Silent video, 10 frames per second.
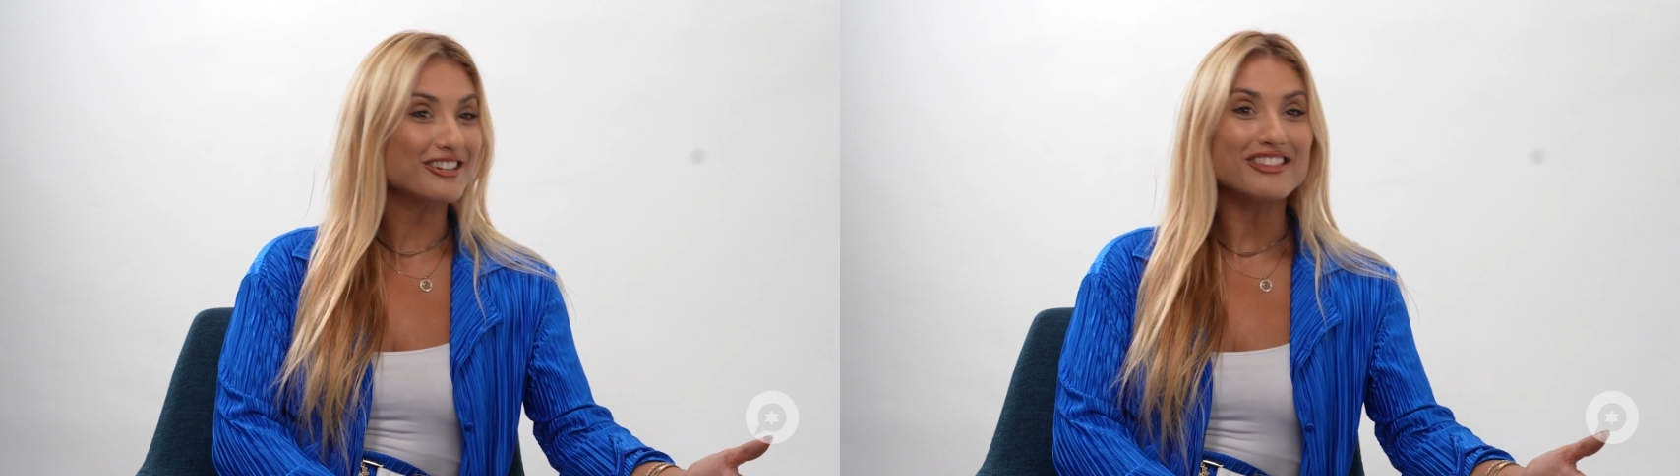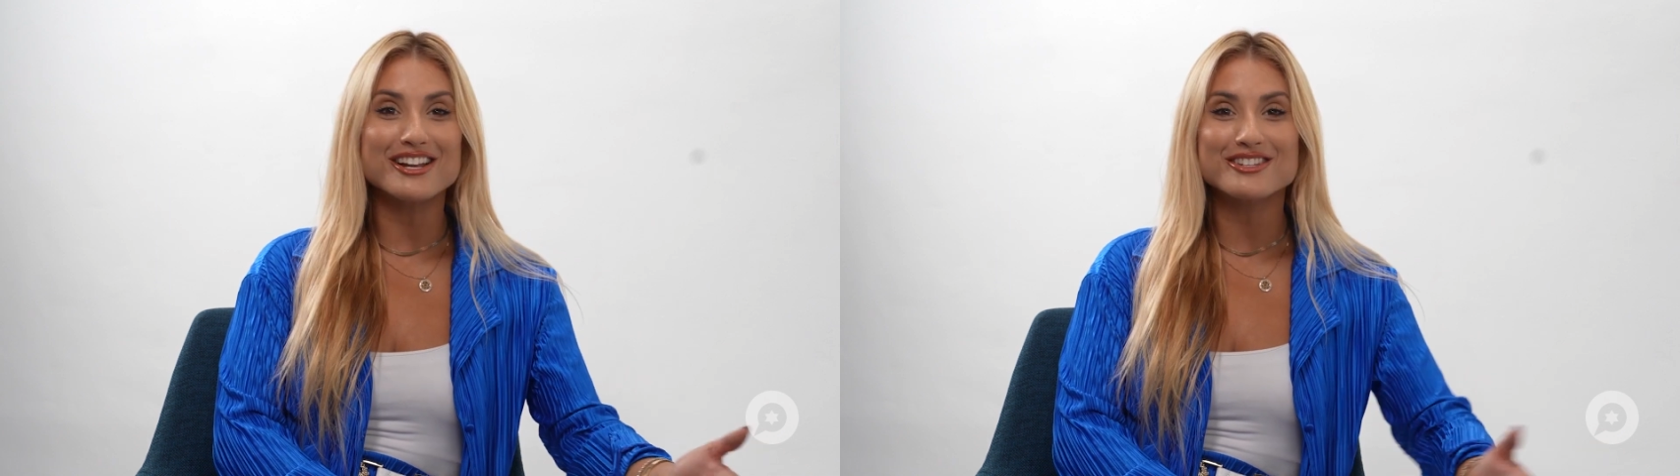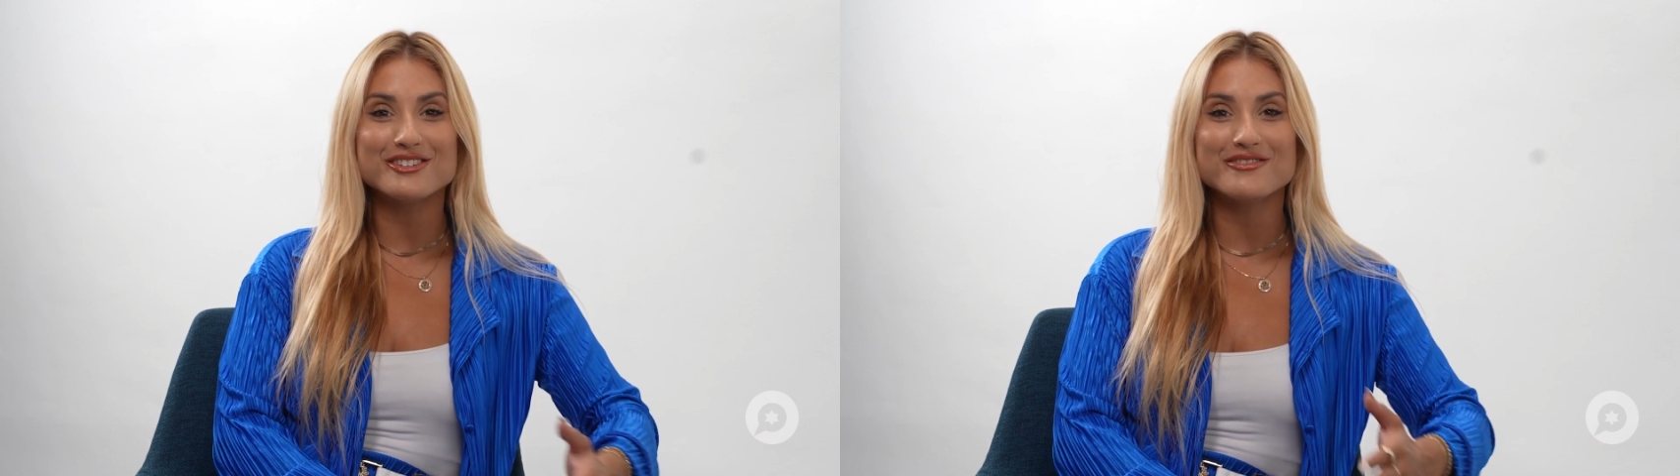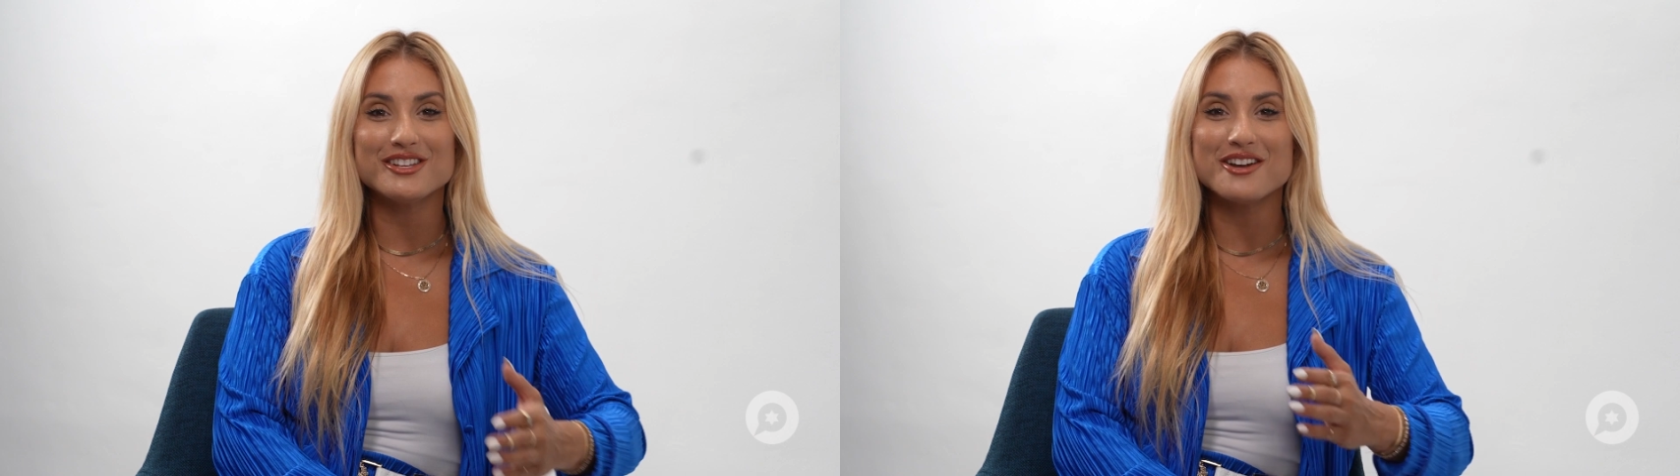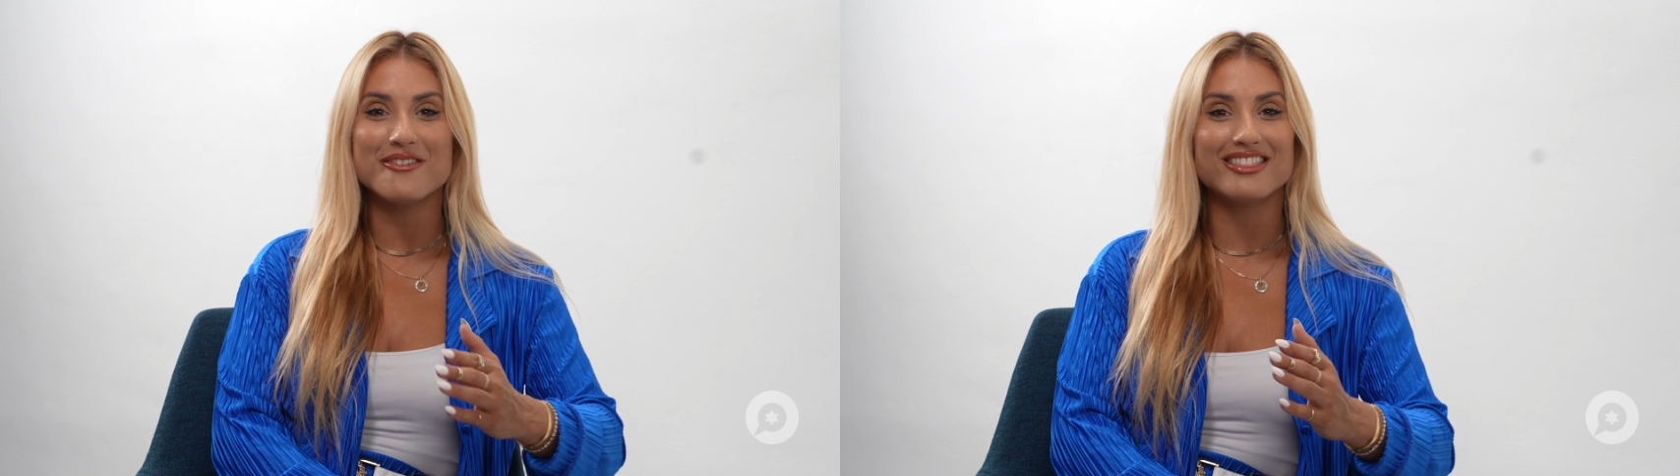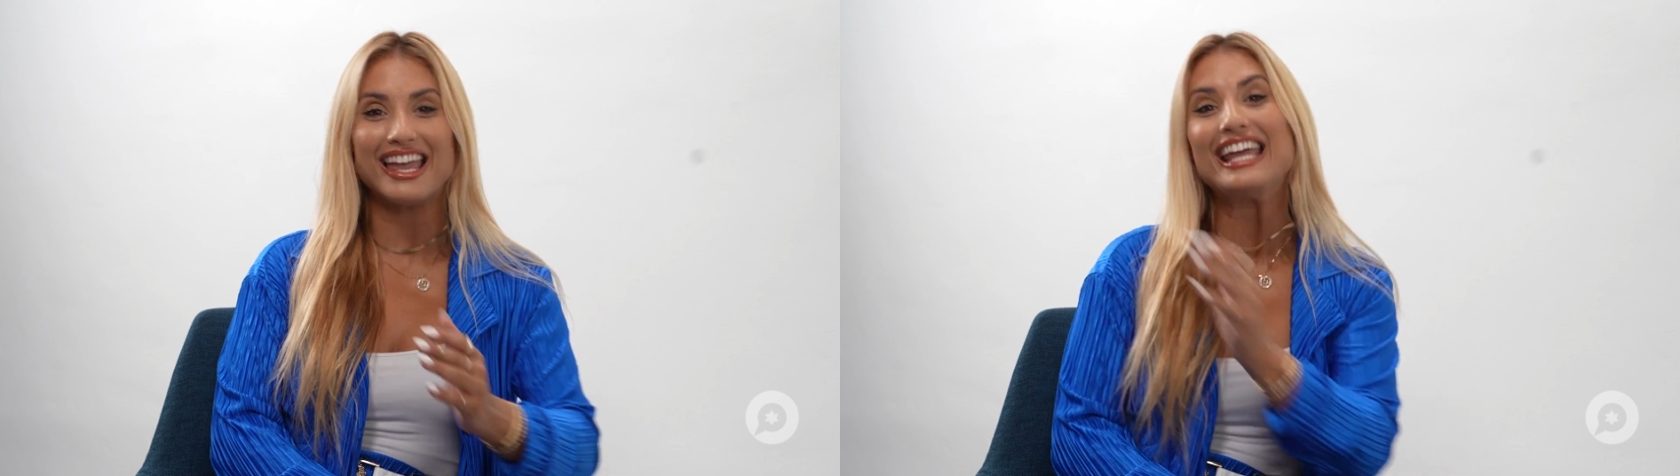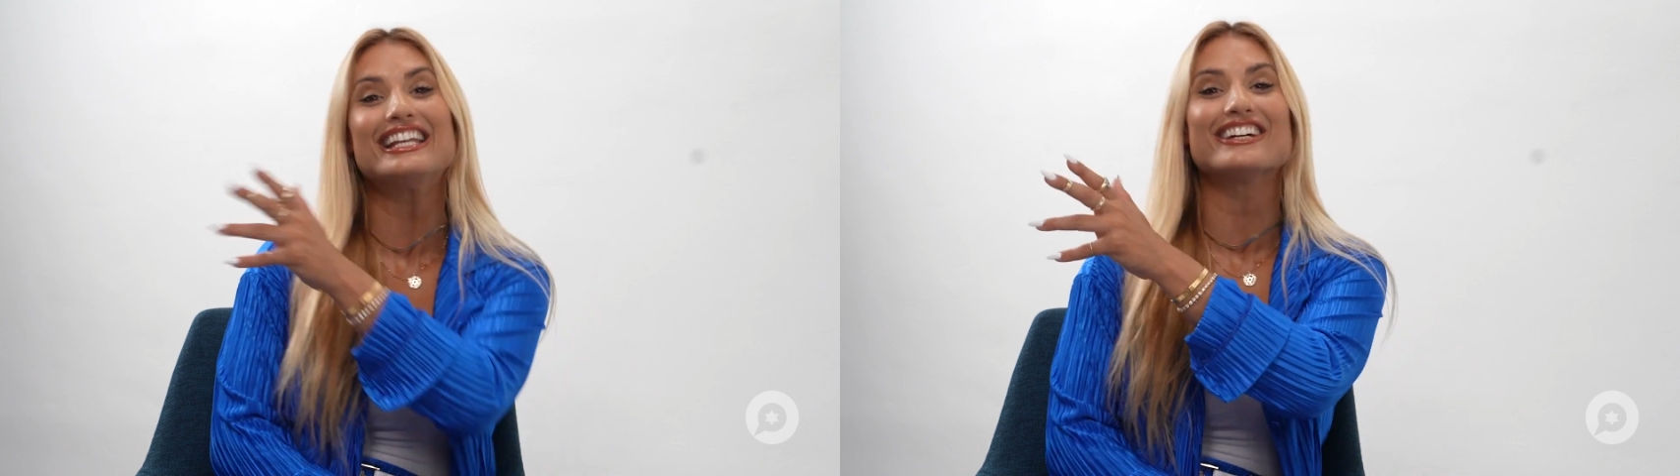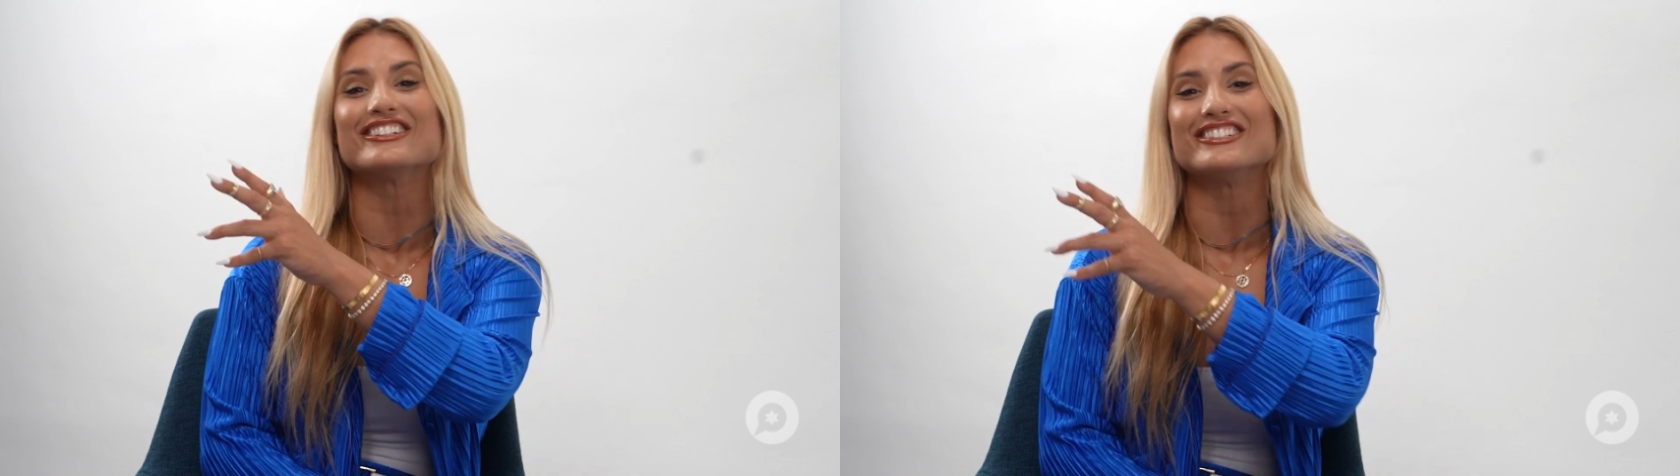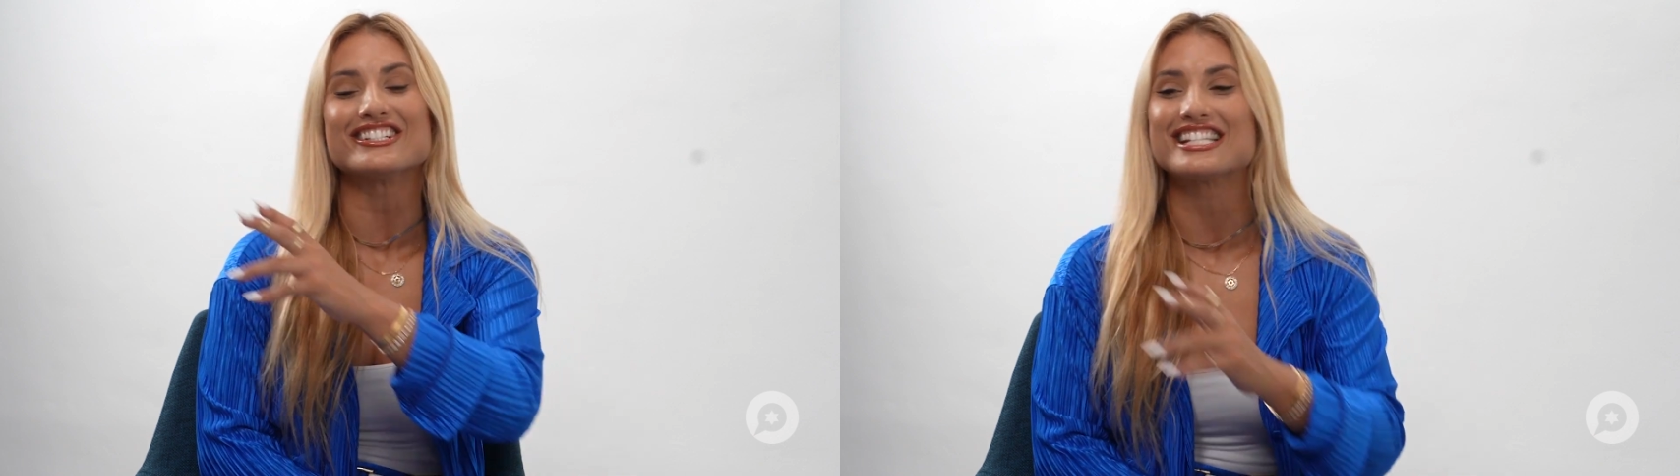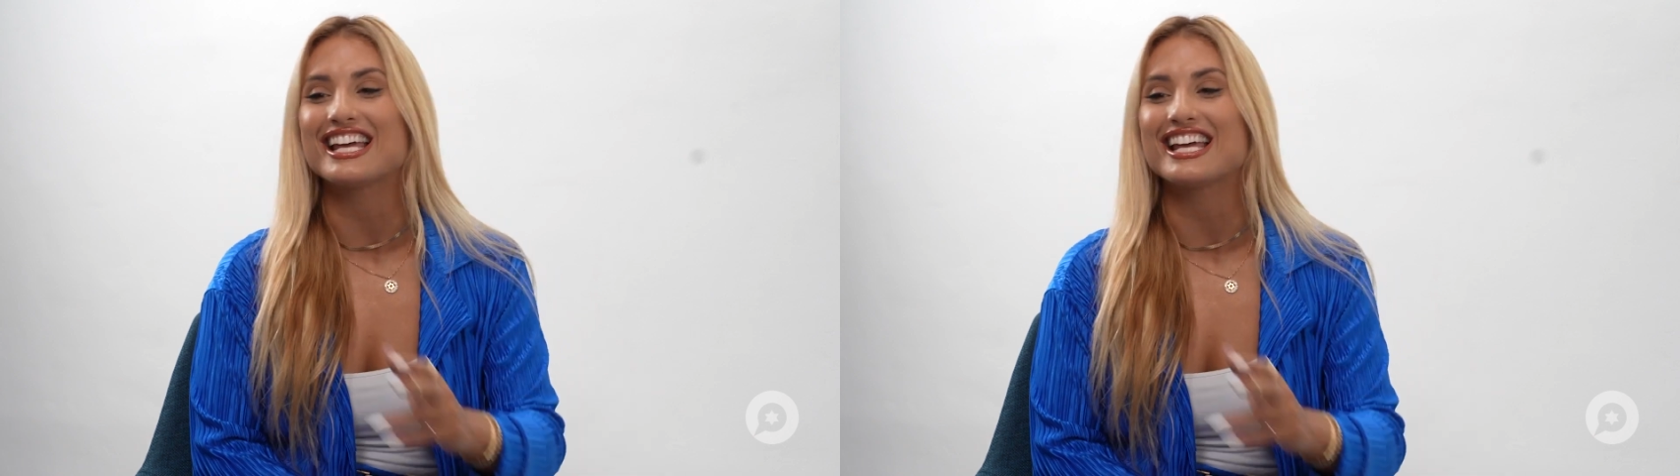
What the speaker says: and then I'll do a video with 80-year-olds,